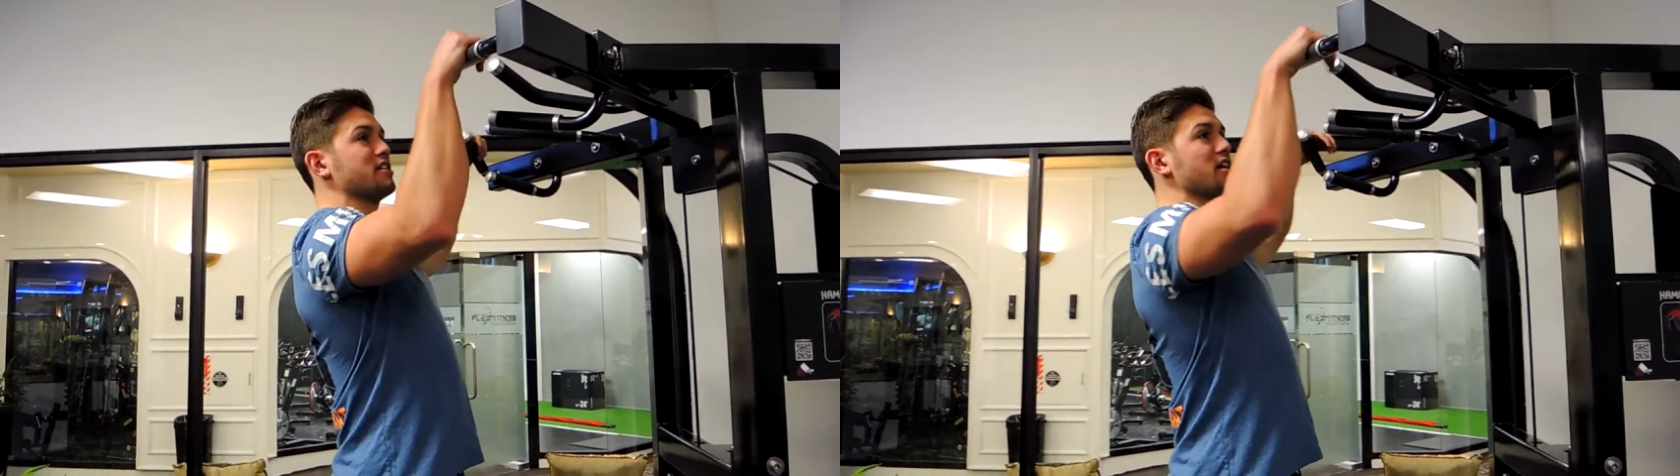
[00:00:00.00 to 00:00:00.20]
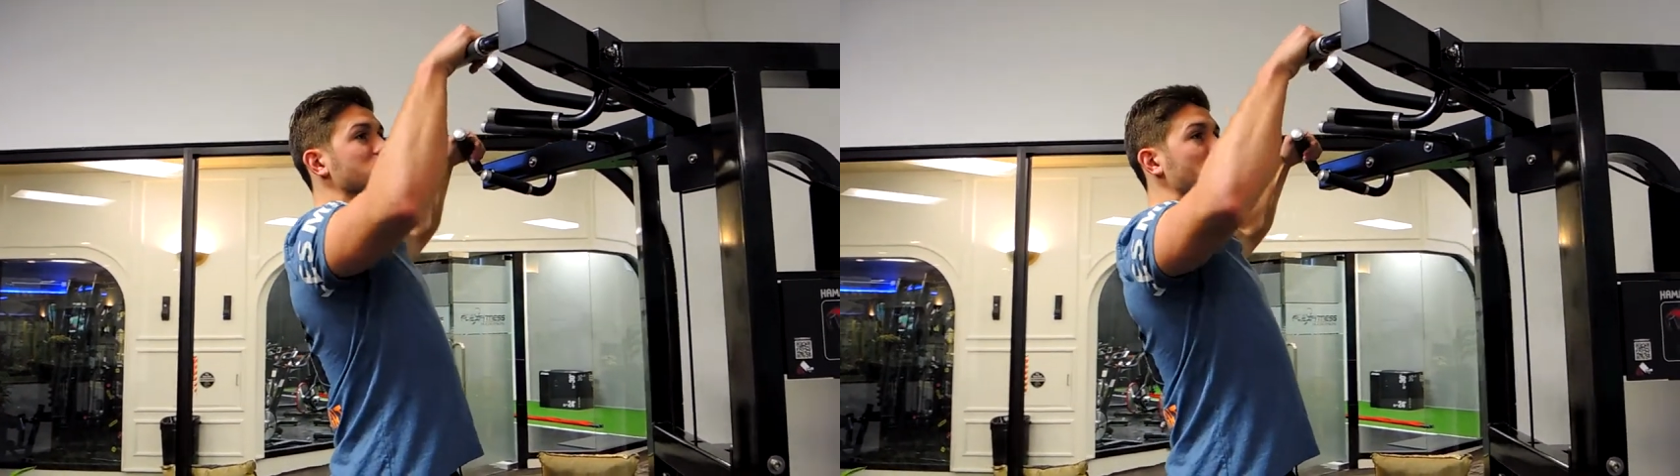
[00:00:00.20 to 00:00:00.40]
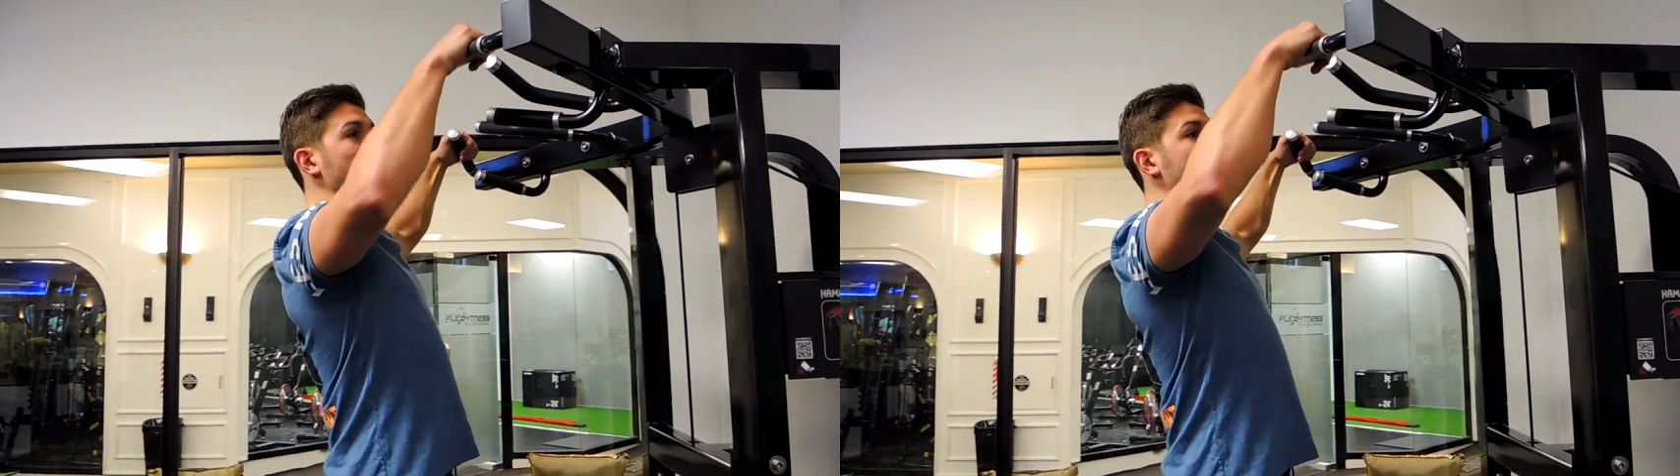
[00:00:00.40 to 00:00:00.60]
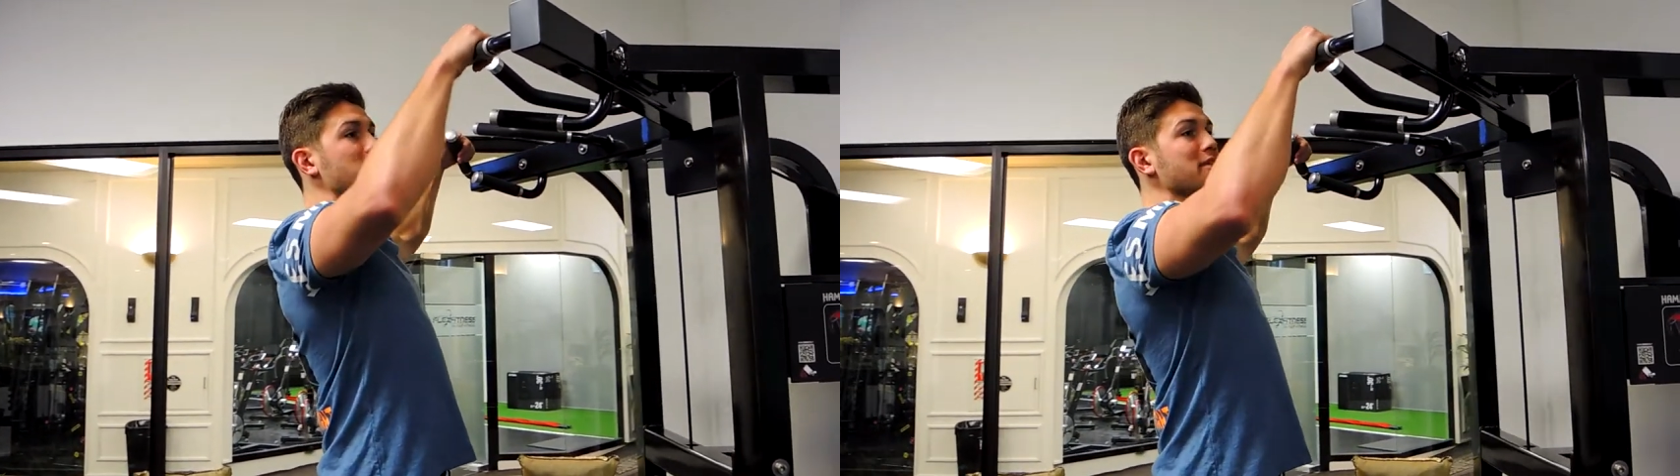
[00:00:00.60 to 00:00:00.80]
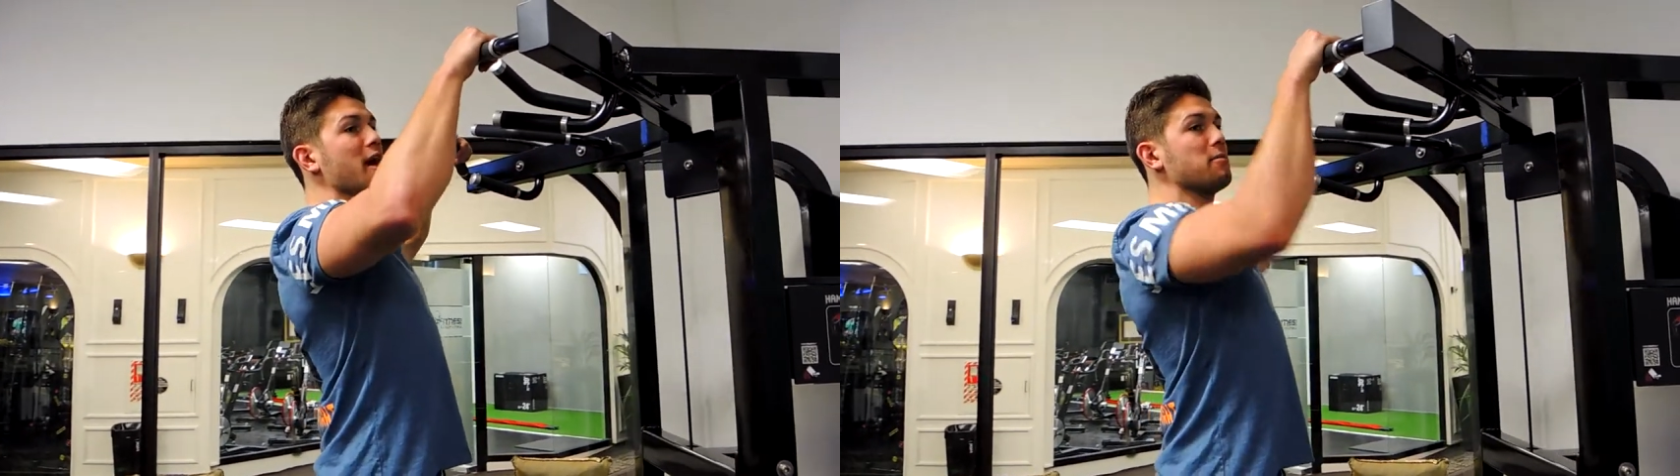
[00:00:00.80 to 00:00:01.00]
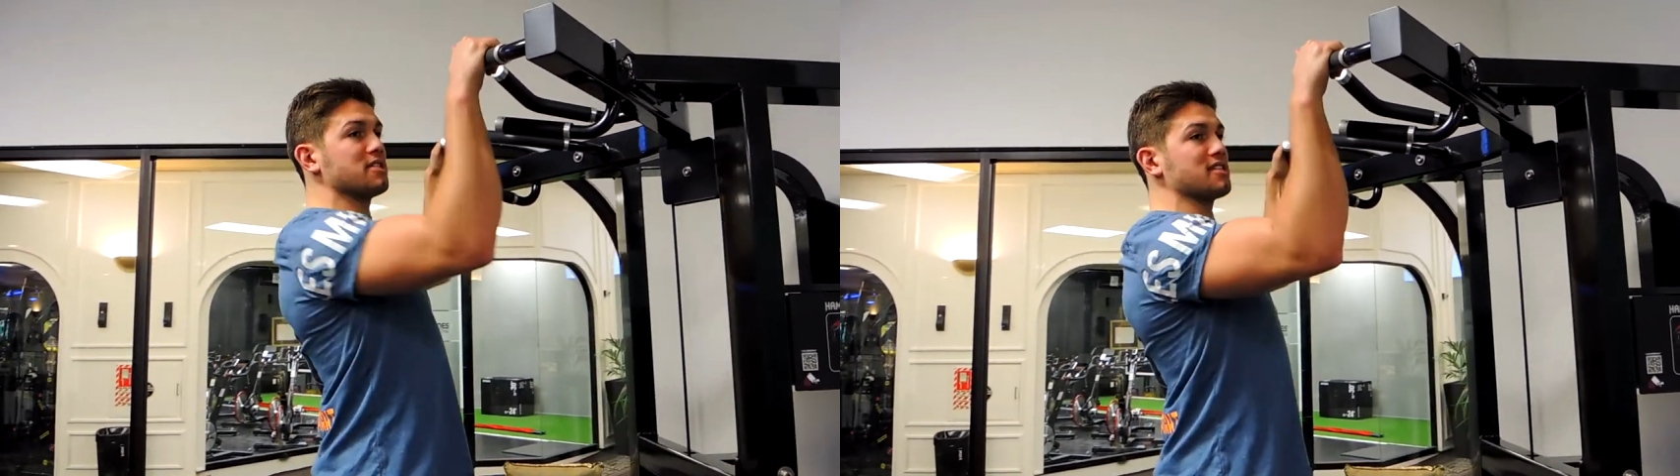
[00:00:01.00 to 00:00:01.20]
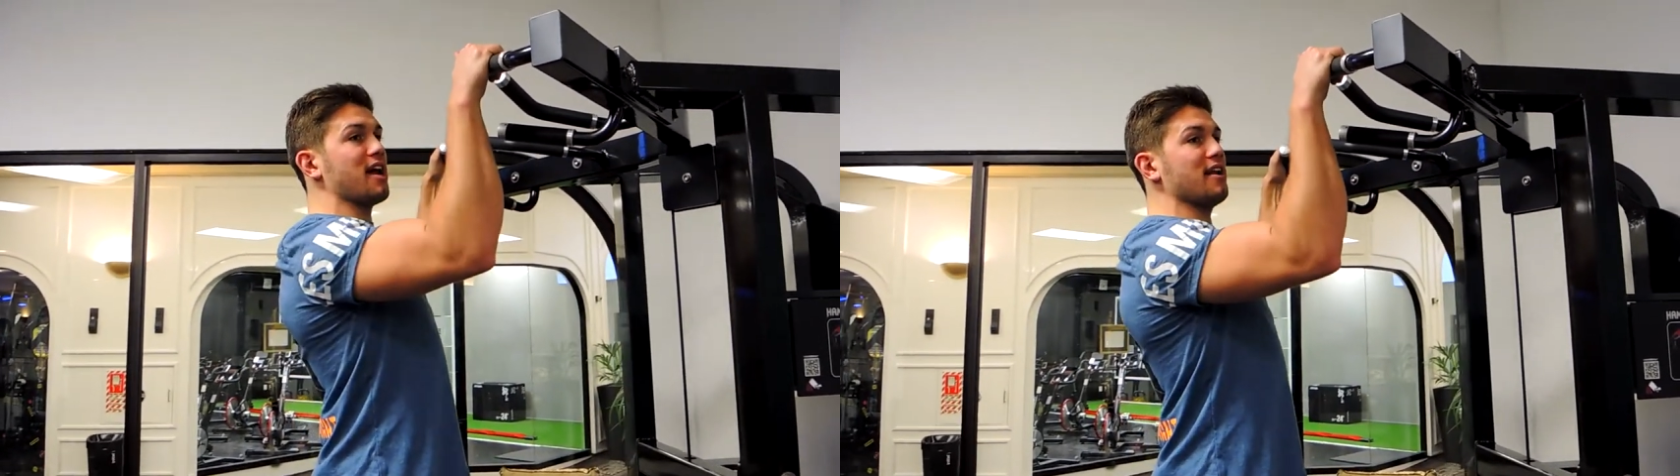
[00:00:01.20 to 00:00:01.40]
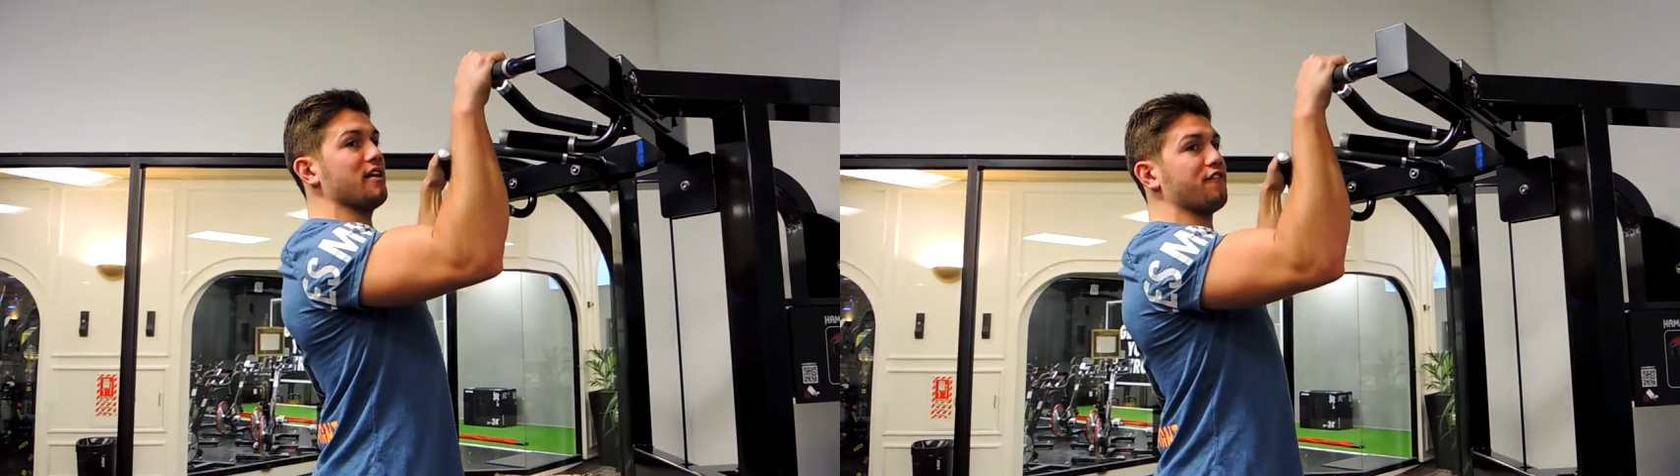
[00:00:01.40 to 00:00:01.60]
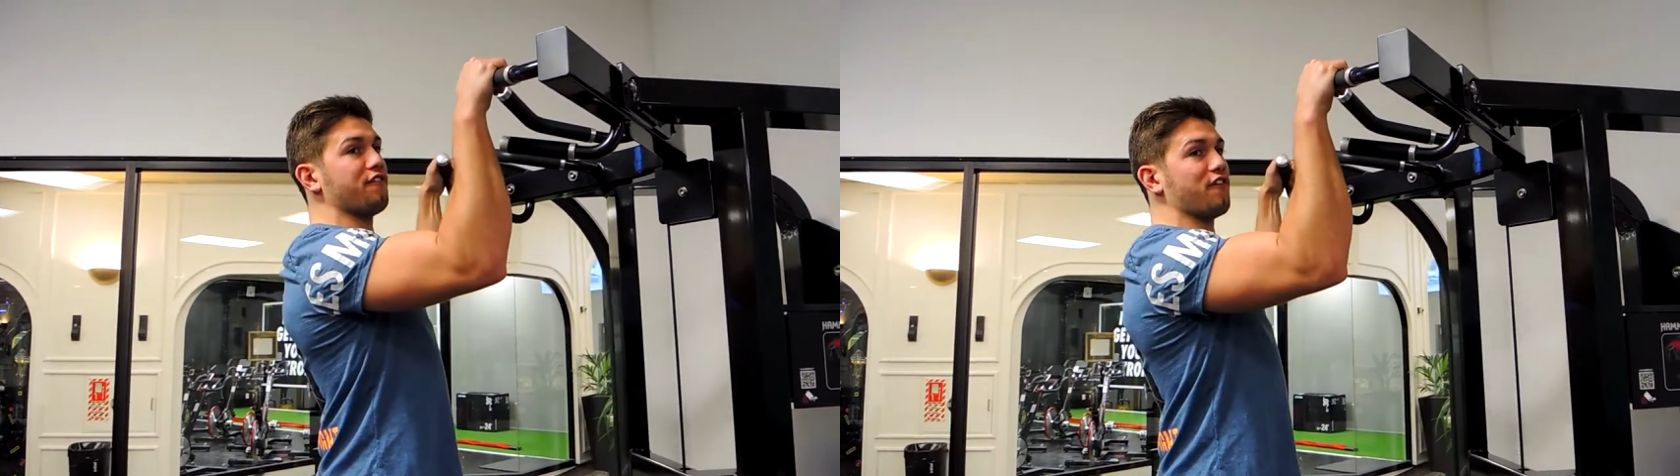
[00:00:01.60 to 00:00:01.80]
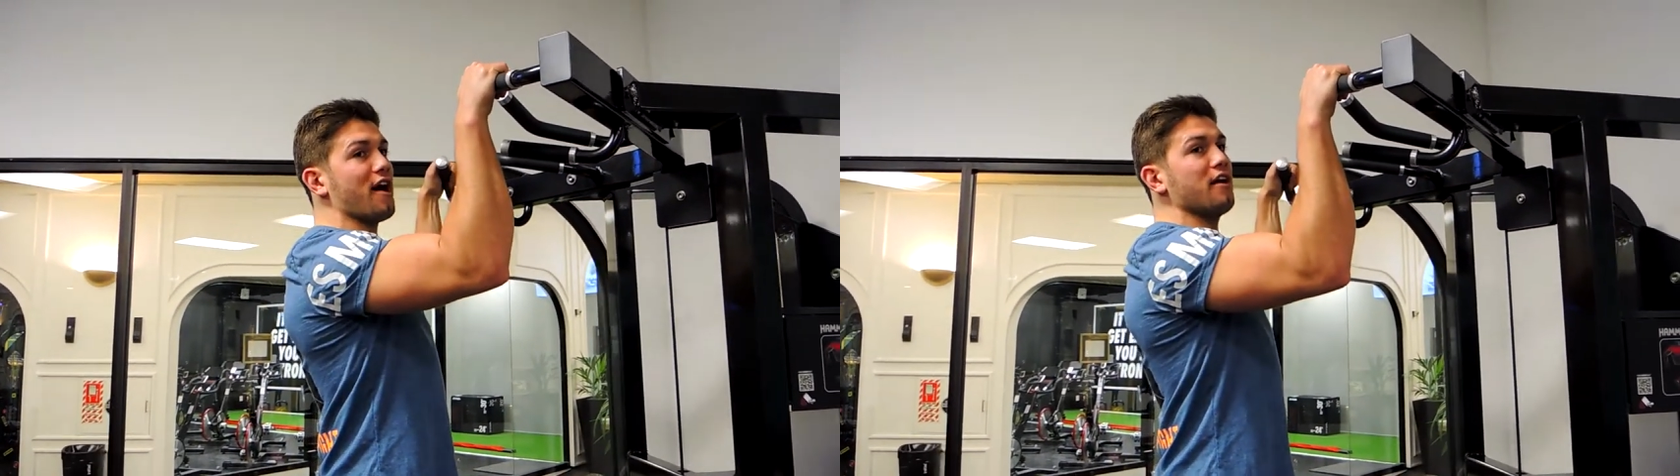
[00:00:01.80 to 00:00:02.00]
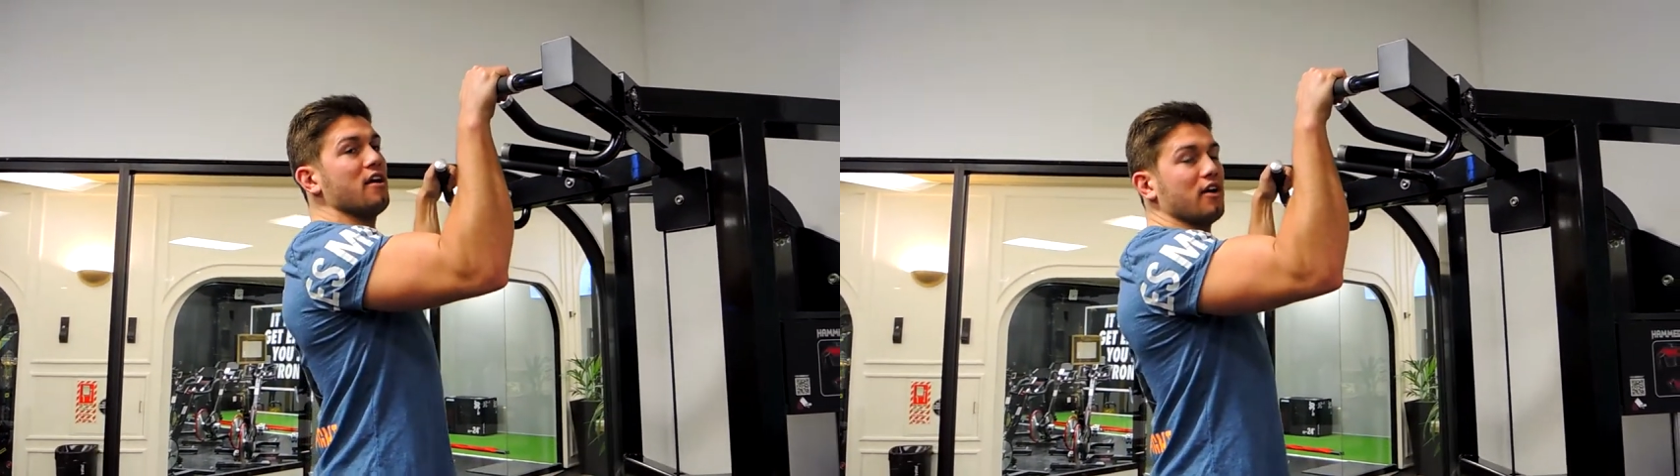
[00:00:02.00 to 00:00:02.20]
outside shoulder width, keeping the elbows slightly in front,